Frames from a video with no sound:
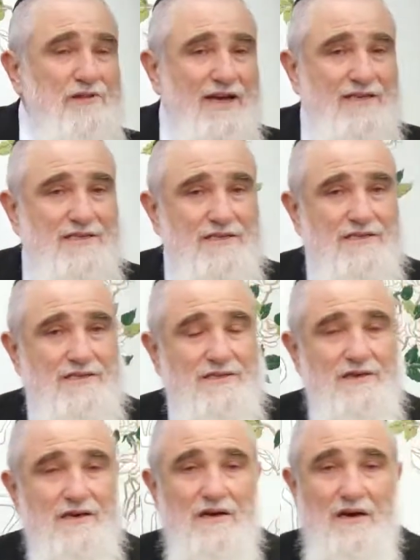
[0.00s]
of places.
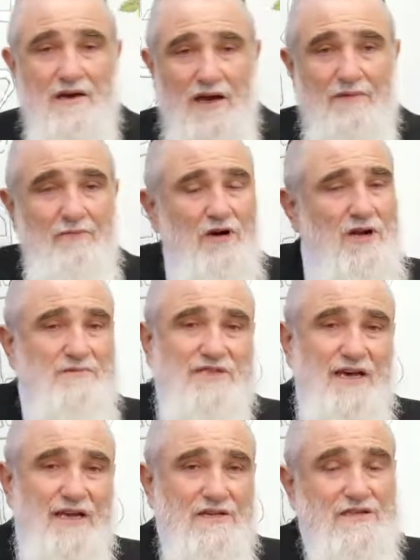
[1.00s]
Kadmonim
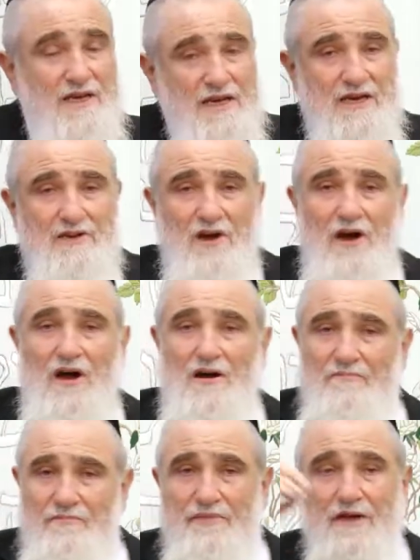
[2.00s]
say this. The Chidah,
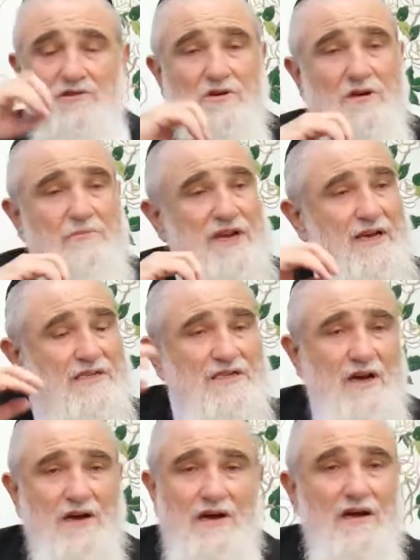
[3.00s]
I saw in the Bnei
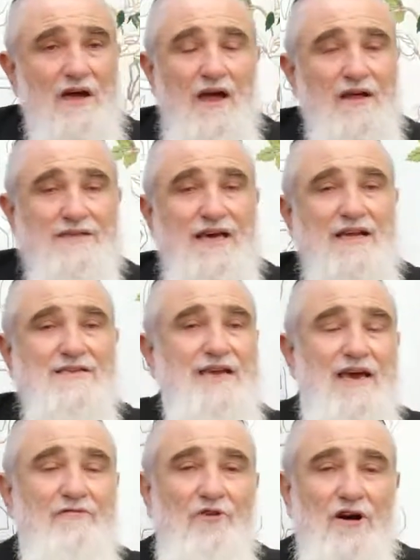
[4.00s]
Yisachar, say the
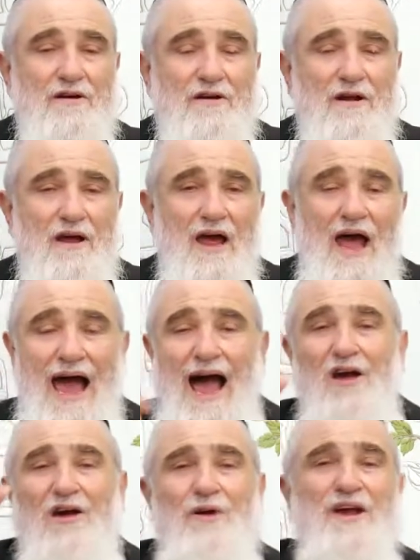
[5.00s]
same word.
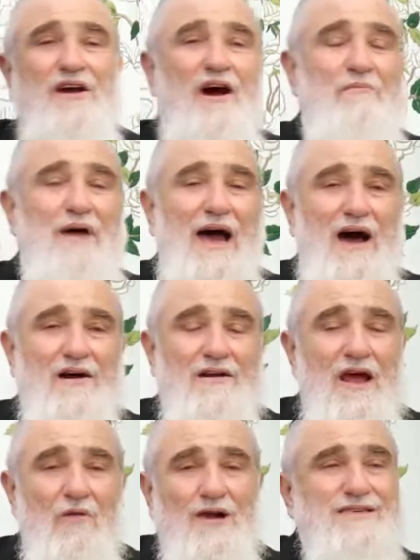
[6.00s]
How can we come out?
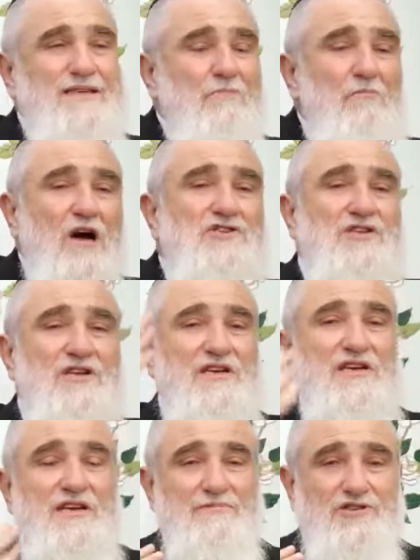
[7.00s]
What's the mushal and
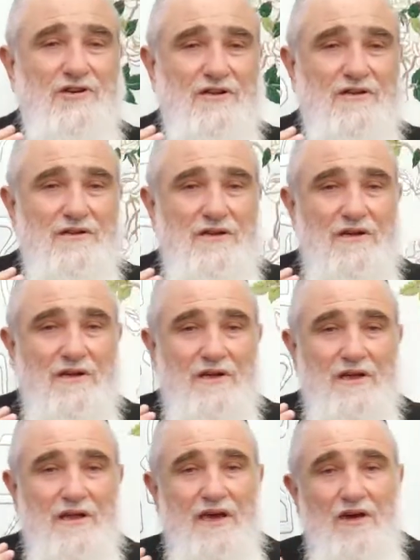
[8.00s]
the nimshal?
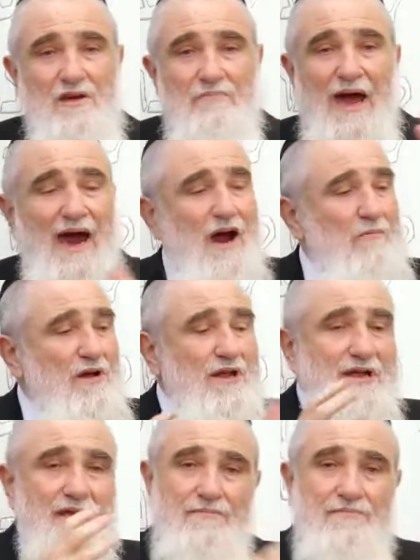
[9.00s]
You know, the parable
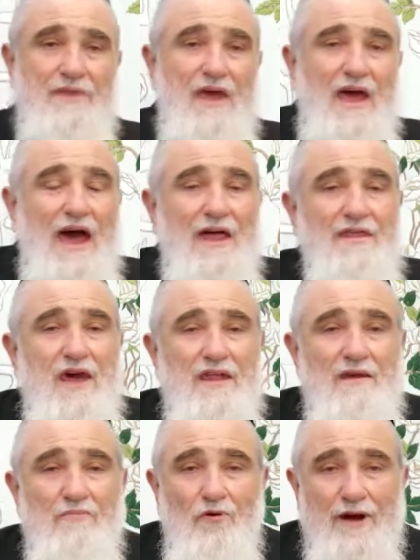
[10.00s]
and, and, the, and
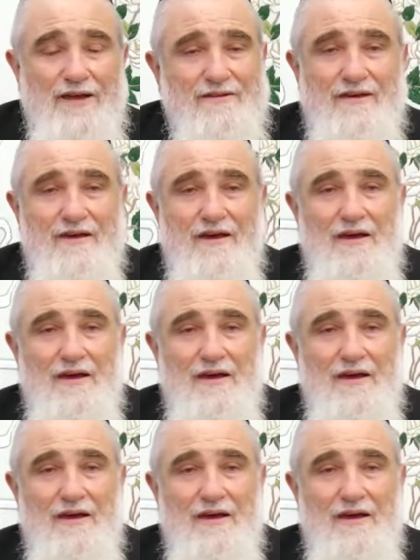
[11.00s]
the point.